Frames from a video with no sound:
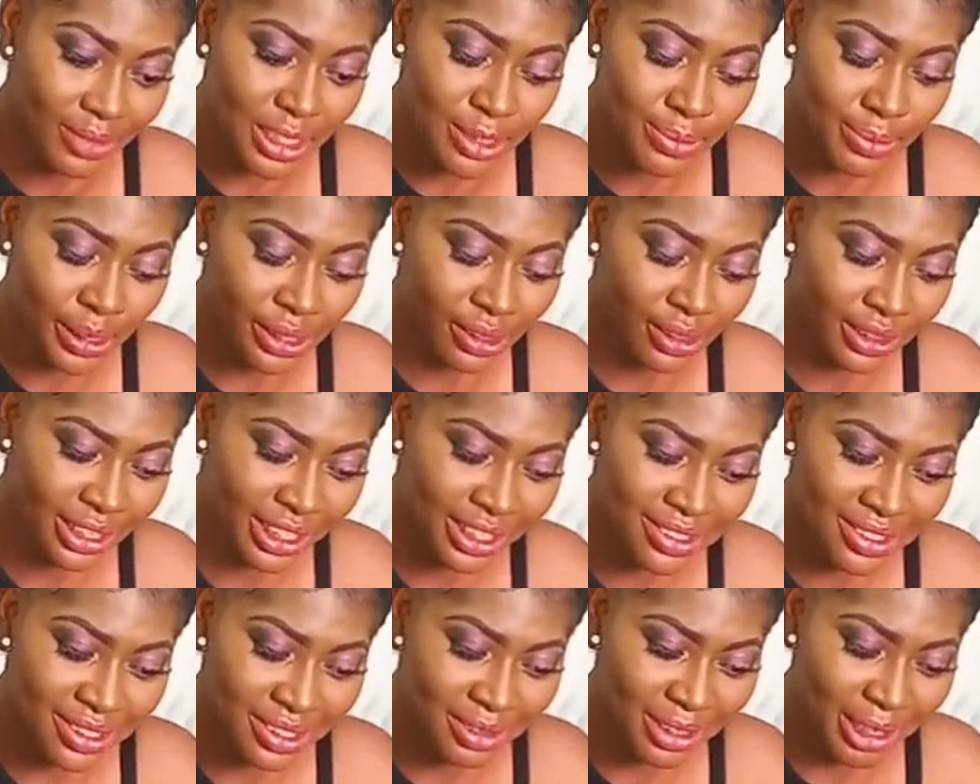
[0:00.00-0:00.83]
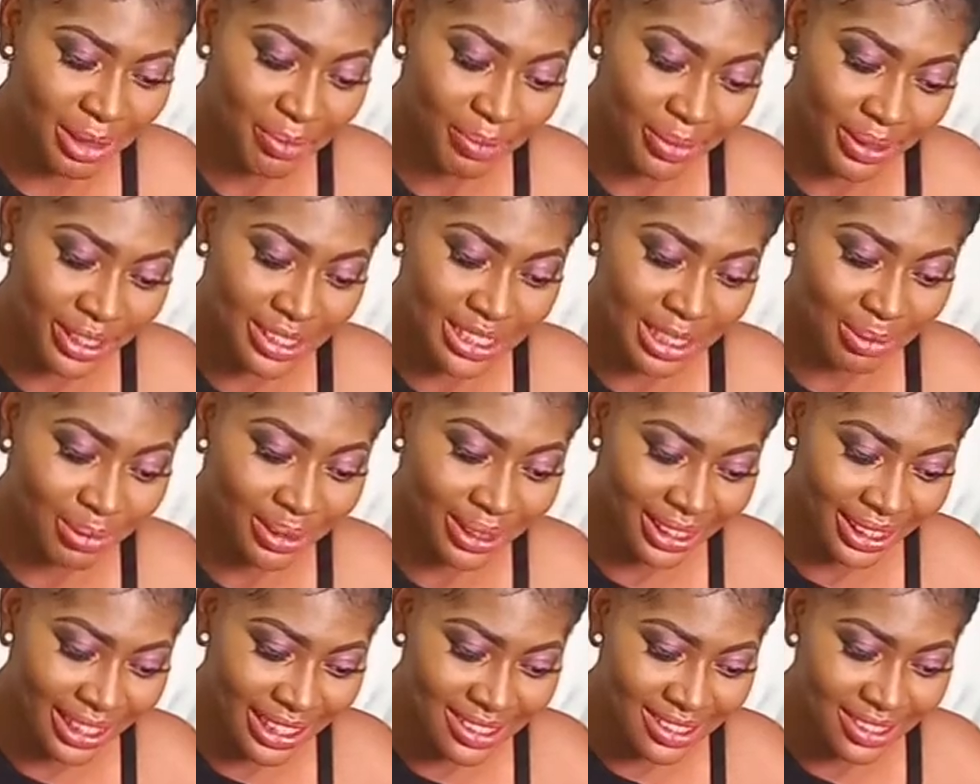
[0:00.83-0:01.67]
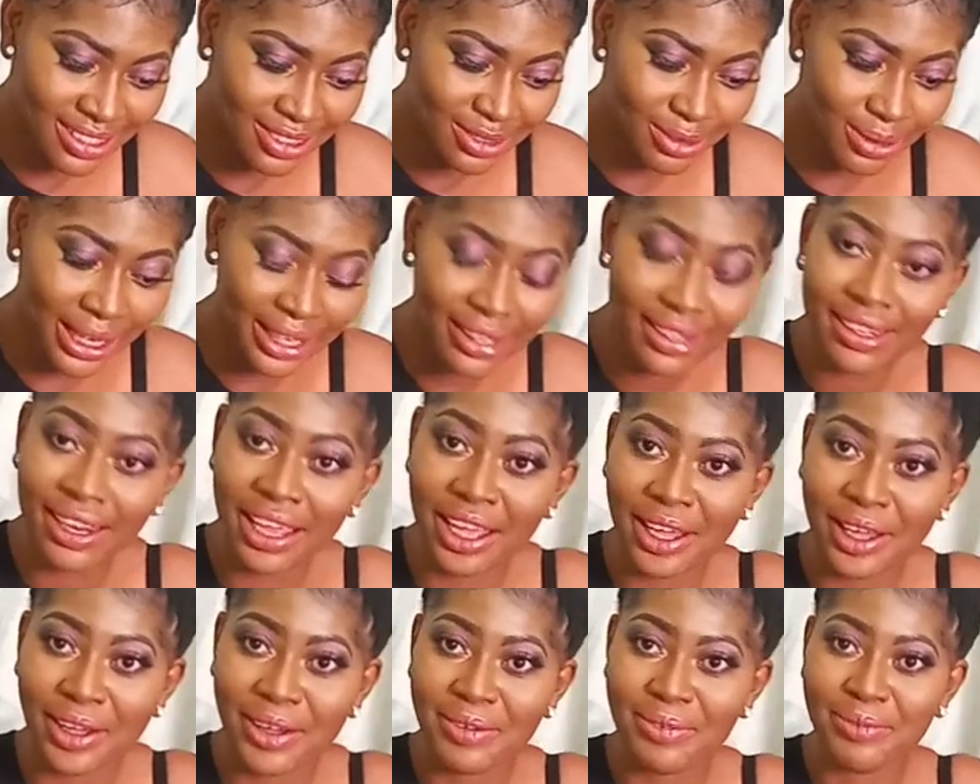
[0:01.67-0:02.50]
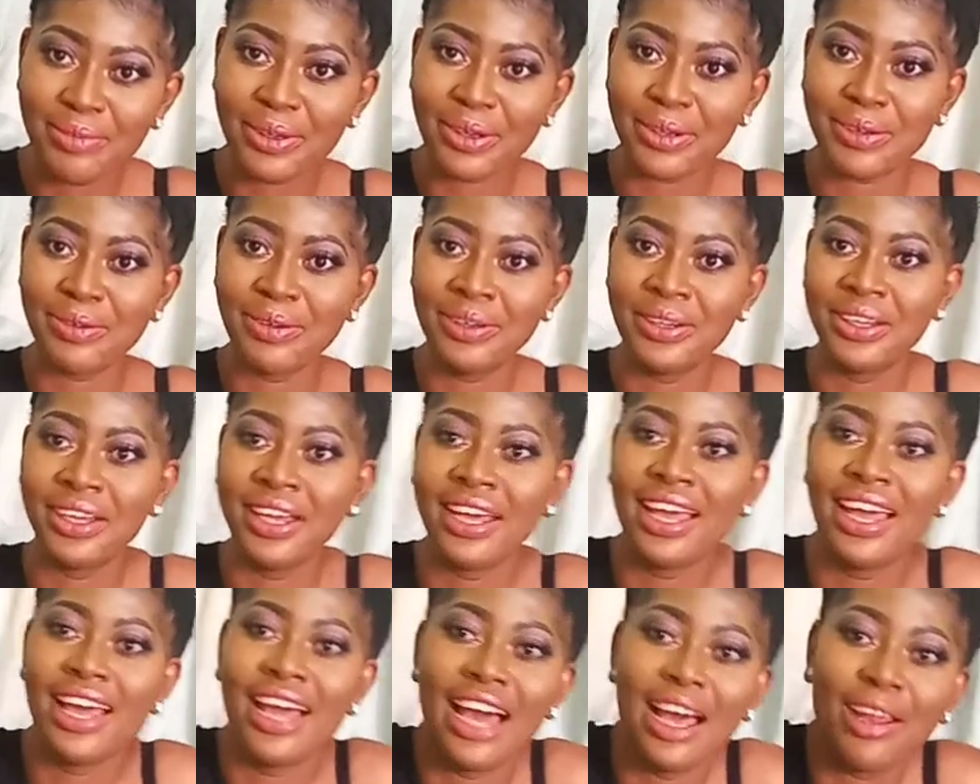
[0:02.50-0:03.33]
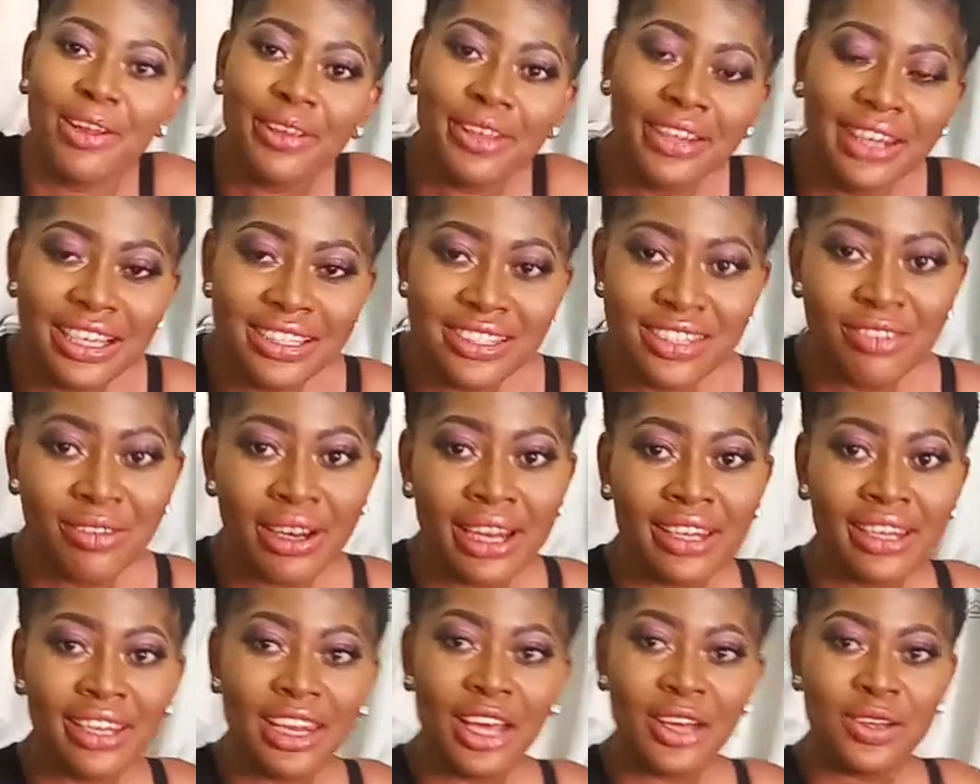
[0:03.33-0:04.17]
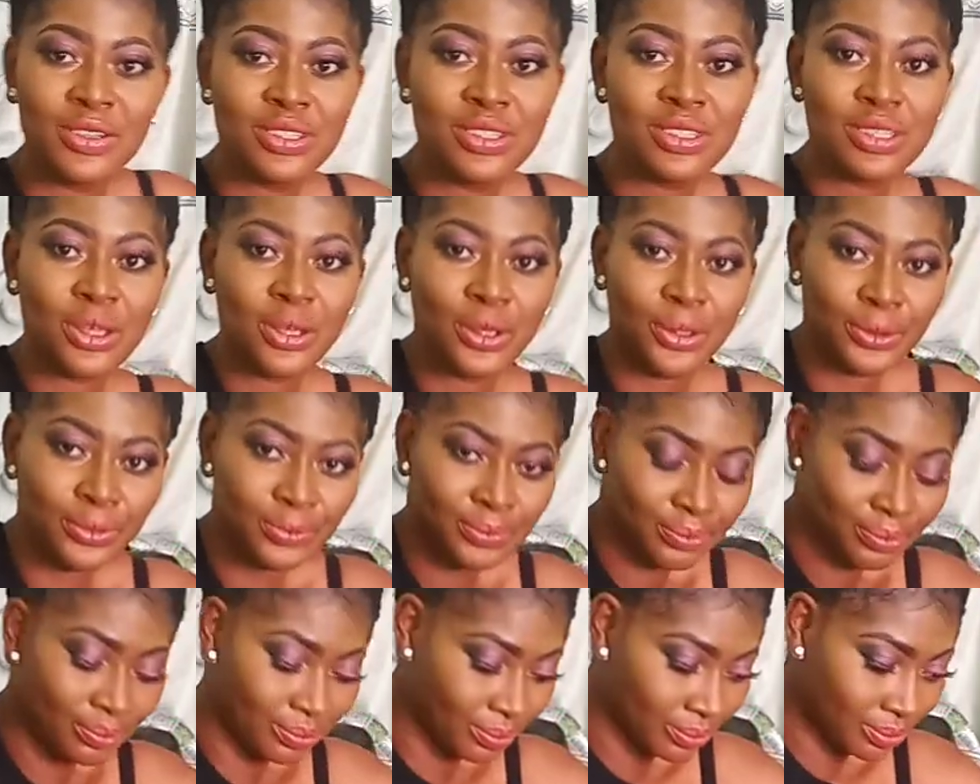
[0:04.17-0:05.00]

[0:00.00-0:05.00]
speaking on their Instagram page, I'm looking at it right now because I'm looking at it right now. So,